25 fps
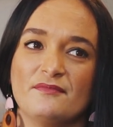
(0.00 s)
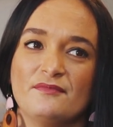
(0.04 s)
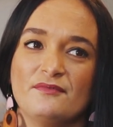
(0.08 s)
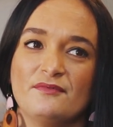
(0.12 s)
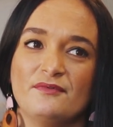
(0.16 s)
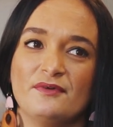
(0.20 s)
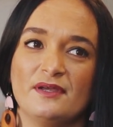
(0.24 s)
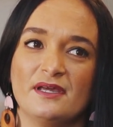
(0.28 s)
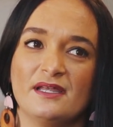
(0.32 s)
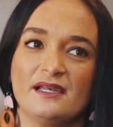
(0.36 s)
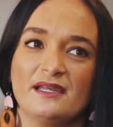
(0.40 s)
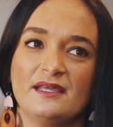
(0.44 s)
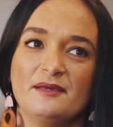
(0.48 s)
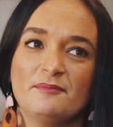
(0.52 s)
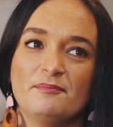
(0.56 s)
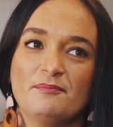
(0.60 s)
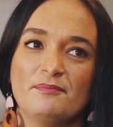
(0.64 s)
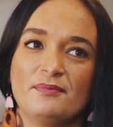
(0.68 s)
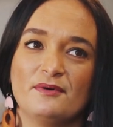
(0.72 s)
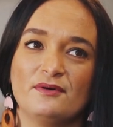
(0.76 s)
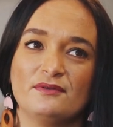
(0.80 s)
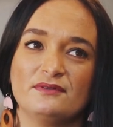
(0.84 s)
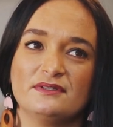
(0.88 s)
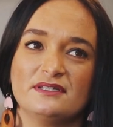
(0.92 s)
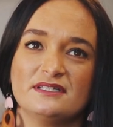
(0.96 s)
really
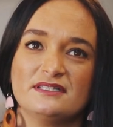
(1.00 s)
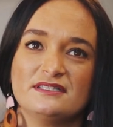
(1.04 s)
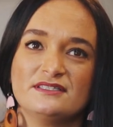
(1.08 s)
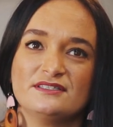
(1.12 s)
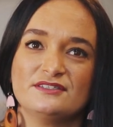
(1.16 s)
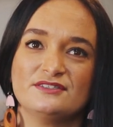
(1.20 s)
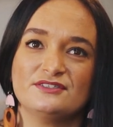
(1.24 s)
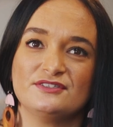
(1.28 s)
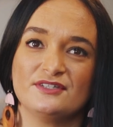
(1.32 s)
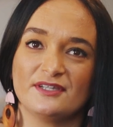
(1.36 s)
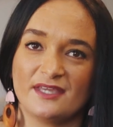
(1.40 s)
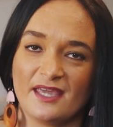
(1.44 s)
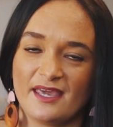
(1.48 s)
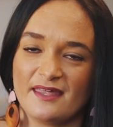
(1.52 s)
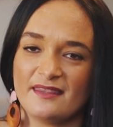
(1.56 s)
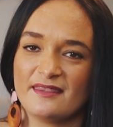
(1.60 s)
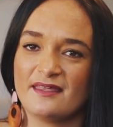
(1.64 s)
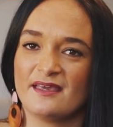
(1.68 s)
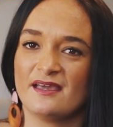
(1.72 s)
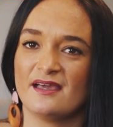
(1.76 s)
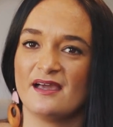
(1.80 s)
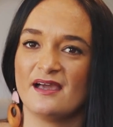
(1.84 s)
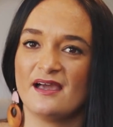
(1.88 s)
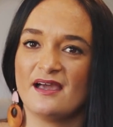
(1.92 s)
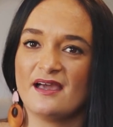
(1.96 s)
pulled it together,
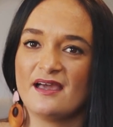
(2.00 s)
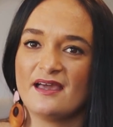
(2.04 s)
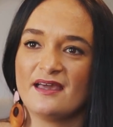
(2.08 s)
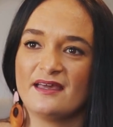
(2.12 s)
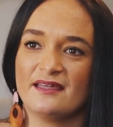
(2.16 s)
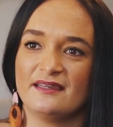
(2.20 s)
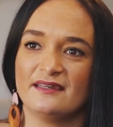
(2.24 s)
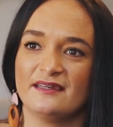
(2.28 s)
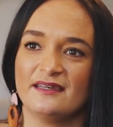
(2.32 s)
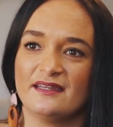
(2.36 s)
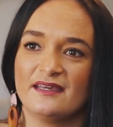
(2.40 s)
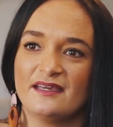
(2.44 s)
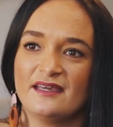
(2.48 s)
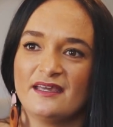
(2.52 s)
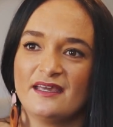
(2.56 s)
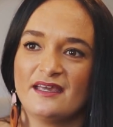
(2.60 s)
and